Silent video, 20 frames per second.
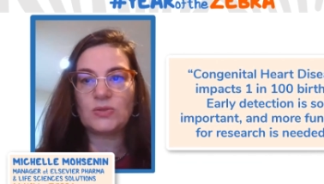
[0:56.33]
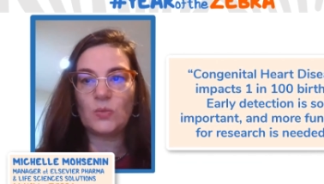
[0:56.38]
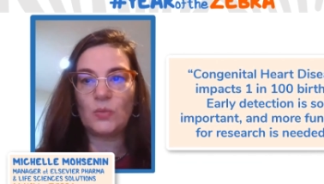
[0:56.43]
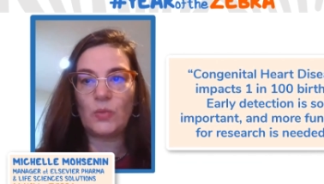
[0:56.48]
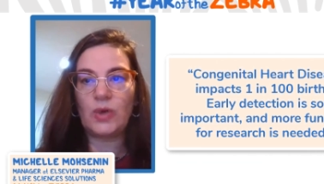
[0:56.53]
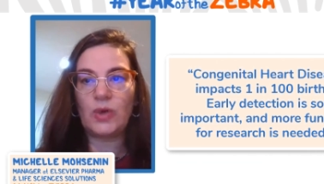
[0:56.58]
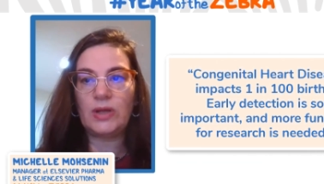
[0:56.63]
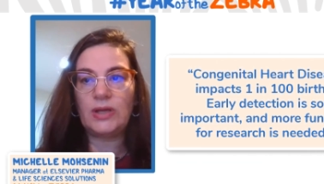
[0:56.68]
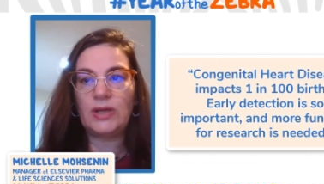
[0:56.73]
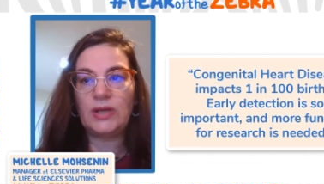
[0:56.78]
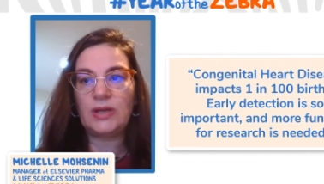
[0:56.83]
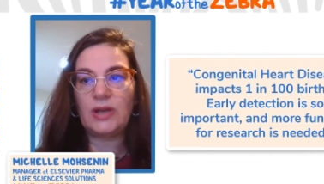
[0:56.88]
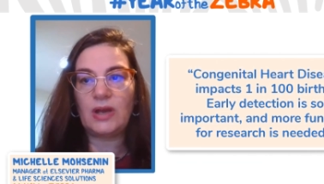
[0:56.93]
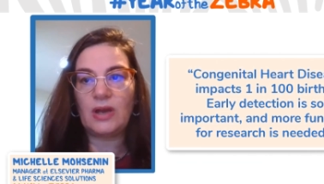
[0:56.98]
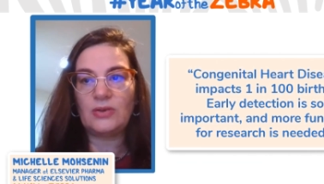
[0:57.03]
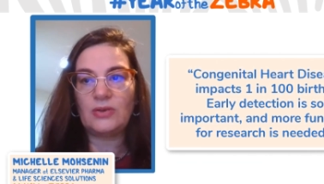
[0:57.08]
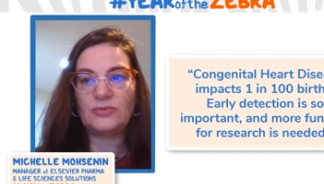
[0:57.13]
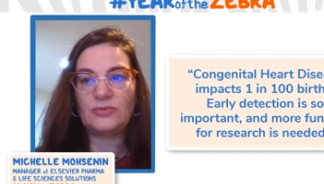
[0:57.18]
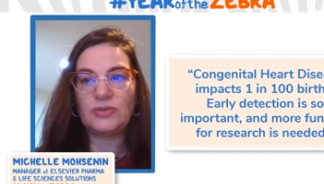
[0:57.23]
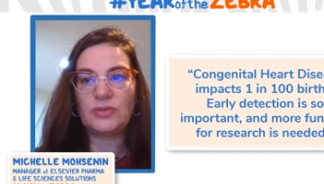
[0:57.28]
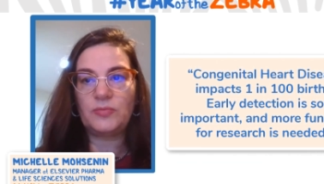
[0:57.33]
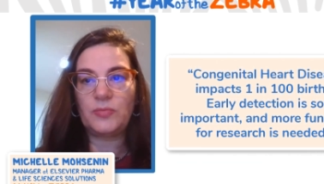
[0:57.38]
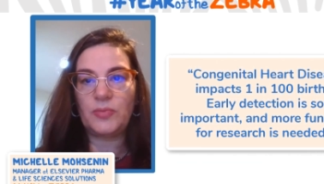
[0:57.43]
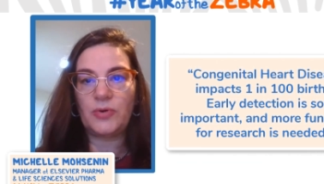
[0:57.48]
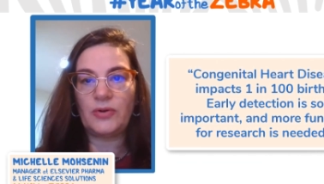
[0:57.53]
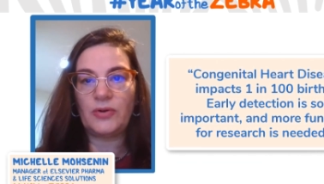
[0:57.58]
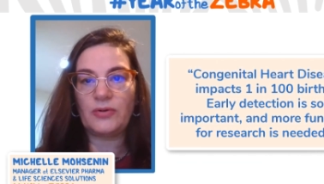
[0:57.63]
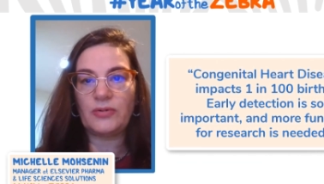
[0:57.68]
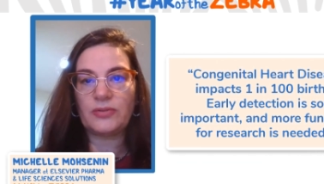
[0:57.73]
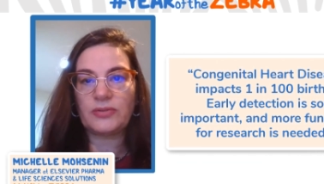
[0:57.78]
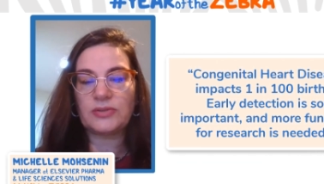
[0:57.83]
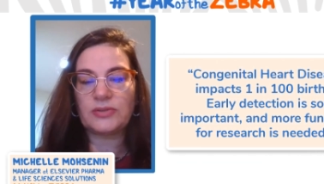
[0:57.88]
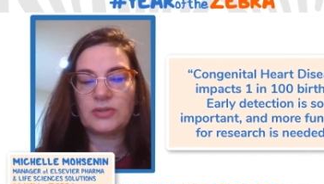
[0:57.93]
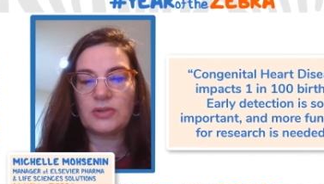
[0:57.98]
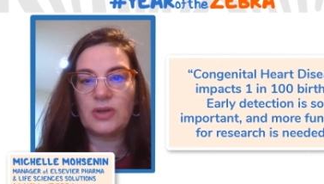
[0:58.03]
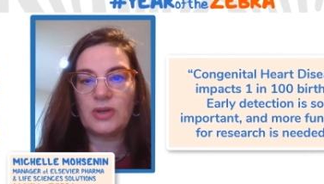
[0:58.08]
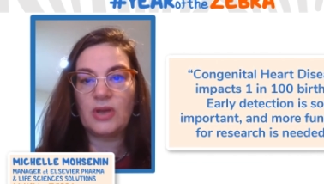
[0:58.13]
one in a 100 births